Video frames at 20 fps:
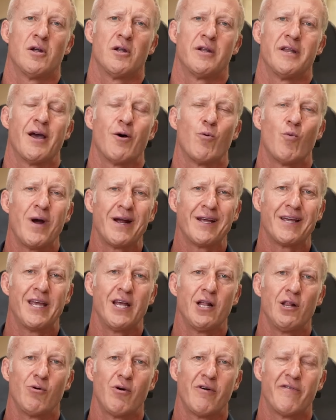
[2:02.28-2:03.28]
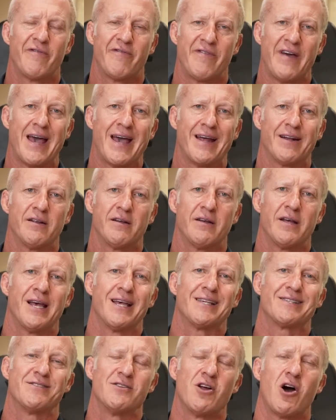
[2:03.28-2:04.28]
Now, 1 kilo of fat
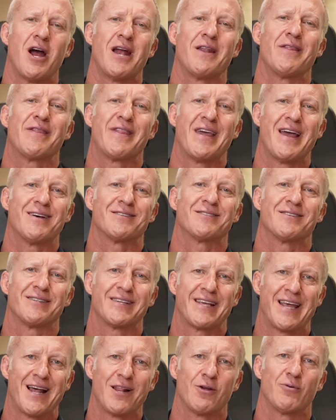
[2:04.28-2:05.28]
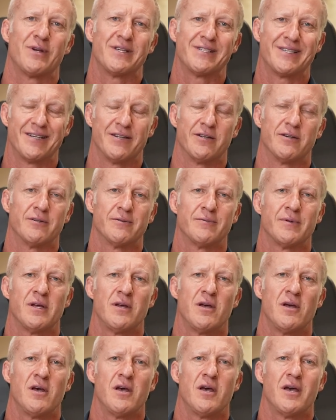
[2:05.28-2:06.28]
has 9,000 calories in it.
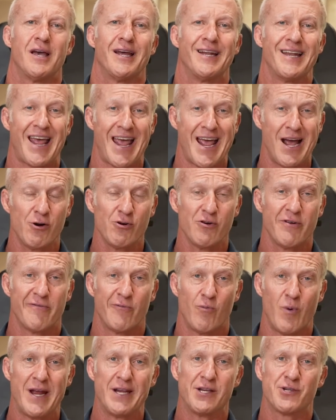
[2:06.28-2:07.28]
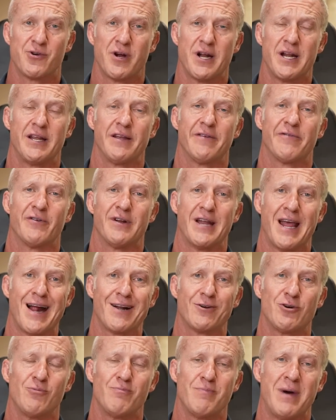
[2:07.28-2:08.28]
An hour of weight training for an
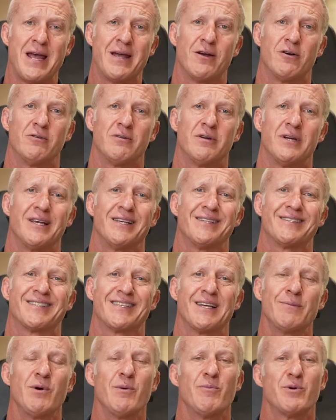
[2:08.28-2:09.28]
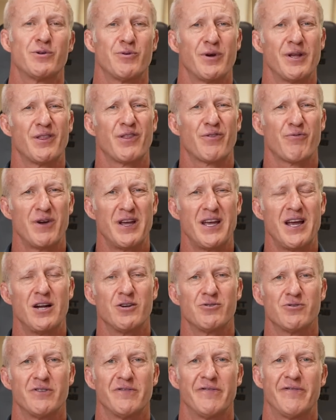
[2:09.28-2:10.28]
adult male is somewhere between
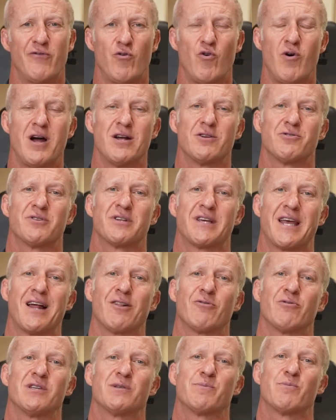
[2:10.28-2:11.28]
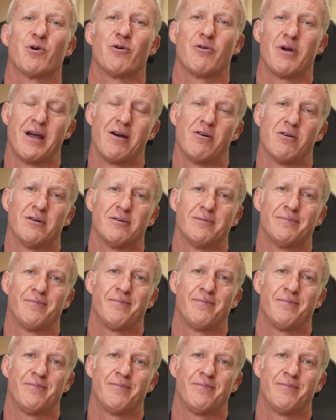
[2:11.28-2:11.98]
300 and 400 calories per hour.